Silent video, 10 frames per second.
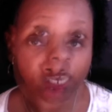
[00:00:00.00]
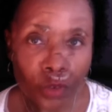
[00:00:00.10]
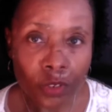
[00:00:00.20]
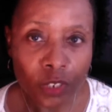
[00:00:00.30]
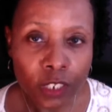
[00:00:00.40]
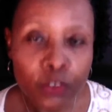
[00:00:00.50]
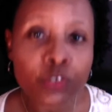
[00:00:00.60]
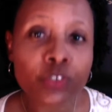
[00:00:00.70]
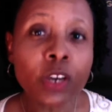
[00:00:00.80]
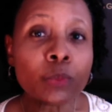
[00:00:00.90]
And in
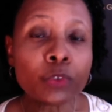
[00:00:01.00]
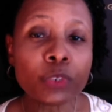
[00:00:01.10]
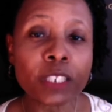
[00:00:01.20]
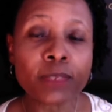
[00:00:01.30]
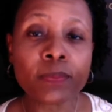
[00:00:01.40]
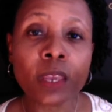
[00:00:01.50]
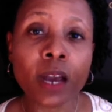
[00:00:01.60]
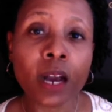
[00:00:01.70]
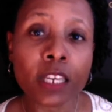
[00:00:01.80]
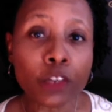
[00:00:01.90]
summary,
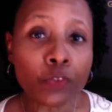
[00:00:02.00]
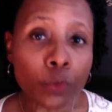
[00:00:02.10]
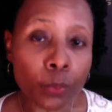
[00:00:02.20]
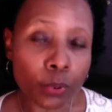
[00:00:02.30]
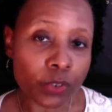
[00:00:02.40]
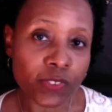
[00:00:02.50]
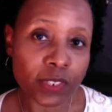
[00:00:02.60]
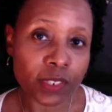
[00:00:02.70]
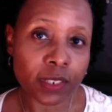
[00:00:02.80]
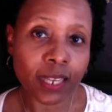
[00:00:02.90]
if a
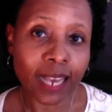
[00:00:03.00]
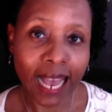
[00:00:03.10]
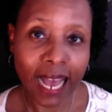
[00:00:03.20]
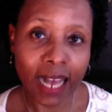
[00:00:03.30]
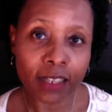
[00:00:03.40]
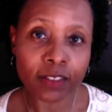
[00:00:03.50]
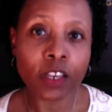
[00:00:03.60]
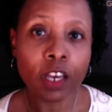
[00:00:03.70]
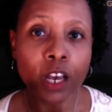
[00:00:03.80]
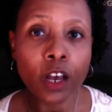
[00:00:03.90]
person has
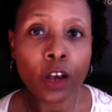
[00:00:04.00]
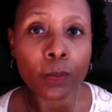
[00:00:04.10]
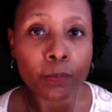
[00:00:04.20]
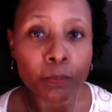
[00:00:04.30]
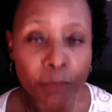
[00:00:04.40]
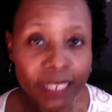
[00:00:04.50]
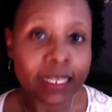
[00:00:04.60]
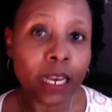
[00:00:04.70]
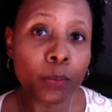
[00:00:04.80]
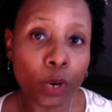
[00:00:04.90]
a
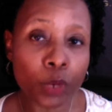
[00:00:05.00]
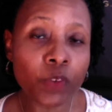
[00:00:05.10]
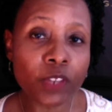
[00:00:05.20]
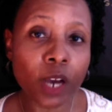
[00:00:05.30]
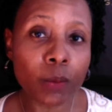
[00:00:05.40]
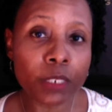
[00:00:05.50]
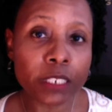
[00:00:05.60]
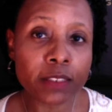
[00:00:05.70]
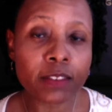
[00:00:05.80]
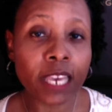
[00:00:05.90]
beta brainwave
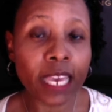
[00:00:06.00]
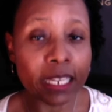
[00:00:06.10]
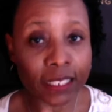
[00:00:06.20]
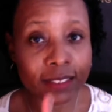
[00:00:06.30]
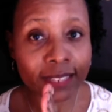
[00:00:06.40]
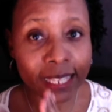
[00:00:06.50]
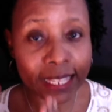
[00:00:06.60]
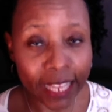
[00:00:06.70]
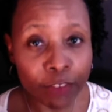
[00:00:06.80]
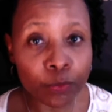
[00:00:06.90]
dominance and is
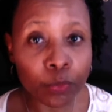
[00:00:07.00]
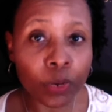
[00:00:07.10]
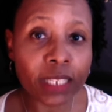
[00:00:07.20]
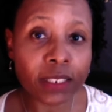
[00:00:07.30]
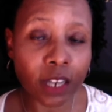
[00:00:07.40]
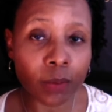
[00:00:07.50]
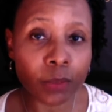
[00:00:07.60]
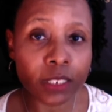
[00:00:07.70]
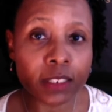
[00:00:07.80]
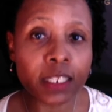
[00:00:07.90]
left brain
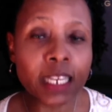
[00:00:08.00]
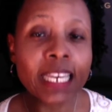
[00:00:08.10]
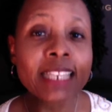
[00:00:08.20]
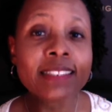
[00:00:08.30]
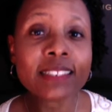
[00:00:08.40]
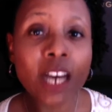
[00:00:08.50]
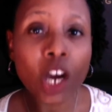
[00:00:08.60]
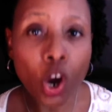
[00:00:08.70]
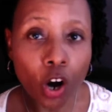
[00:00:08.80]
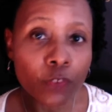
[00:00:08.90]
dominant, it's
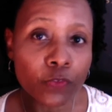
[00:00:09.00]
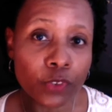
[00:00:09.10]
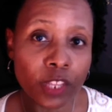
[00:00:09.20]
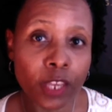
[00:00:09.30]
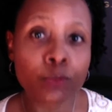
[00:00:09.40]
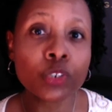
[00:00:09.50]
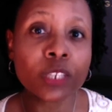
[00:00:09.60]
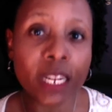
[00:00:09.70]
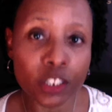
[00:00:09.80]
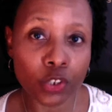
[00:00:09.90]
hard for them to
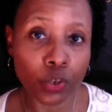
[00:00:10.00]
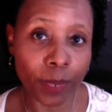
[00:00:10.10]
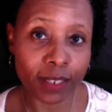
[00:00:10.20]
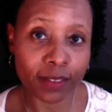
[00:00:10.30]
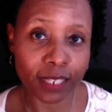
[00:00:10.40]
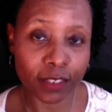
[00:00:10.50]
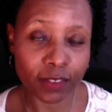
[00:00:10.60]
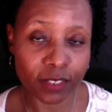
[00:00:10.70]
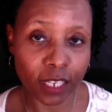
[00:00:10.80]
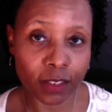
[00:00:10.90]
get into a meditative
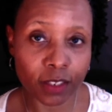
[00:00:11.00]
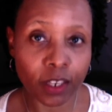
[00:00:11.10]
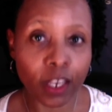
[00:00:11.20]
state.